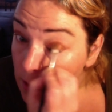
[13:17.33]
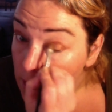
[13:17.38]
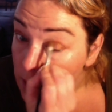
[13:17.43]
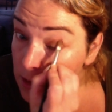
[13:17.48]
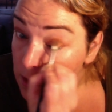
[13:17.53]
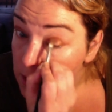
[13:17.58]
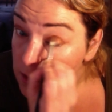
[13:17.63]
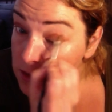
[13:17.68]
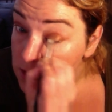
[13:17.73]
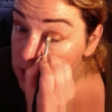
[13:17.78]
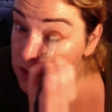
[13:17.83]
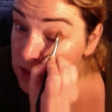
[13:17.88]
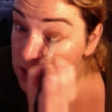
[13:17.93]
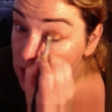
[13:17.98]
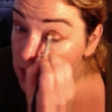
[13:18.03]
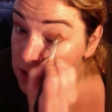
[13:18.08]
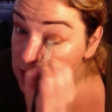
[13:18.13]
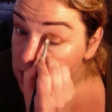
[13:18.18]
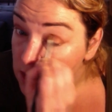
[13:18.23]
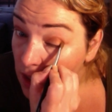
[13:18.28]
You just
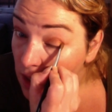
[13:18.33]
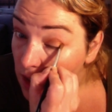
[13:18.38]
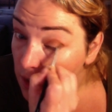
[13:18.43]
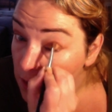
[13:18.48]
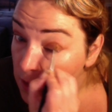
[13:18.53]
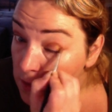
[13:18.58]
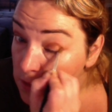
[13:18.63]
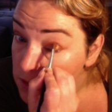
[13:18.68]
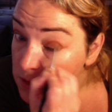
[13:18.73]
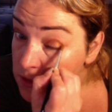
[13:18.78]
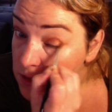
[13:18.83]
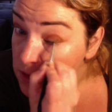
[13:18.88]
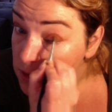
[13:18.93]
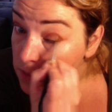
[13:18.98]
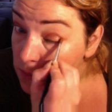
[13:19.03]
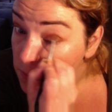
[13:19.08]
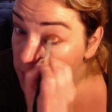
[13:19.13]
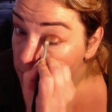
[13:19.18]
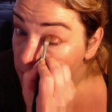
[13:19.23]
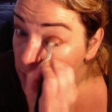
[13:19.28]
change the colors.
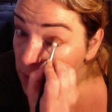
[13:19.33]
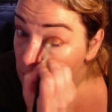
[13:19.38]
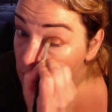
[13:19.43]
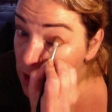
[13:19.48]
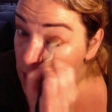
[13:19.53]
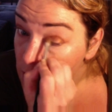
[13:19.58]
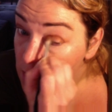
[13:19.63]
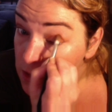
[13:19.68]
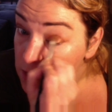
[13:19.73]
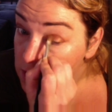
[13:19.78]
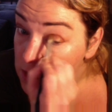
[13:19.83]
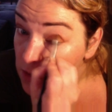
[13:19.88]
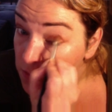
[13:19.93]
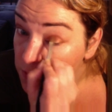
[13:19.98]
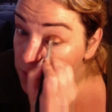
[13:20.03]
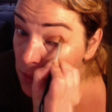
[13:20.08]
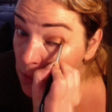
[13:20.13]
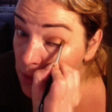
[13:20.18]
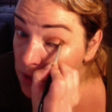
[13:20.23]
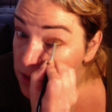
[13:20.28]
So if
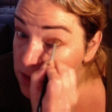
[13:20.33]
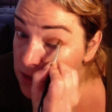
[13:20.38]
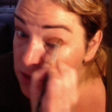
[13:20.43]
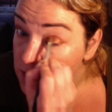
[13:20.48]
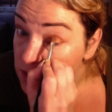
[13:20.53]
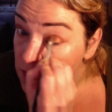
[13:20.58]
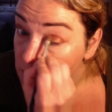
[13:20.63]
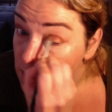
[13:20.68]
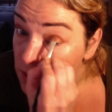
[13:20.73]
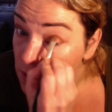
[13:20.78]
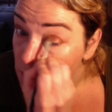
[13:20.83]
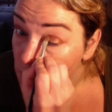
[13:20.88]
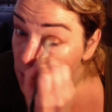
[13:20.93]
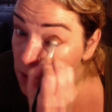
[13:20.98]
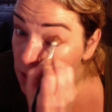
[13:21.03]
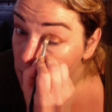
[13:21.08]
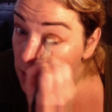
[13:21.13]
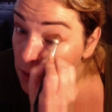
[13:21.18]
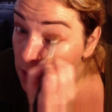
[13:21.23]
you wanted to do